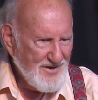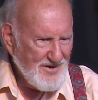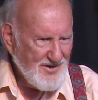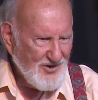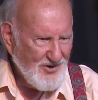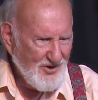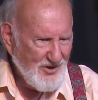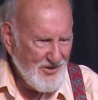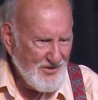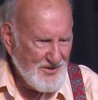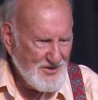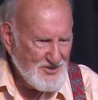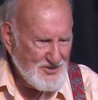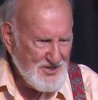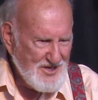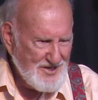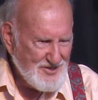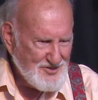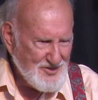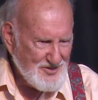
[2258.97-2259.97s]
called The
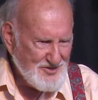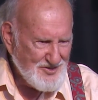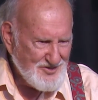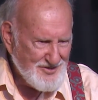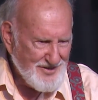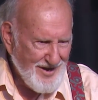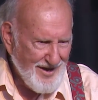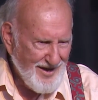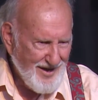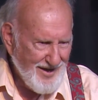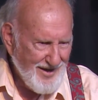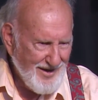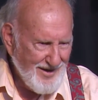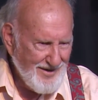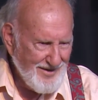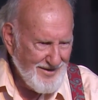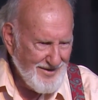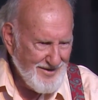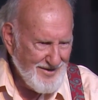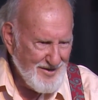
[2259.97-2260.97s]
Jesus
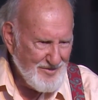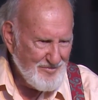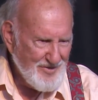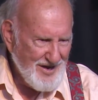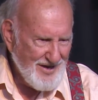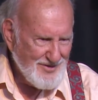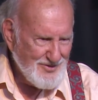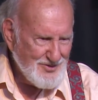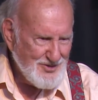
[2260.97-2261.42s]
Style about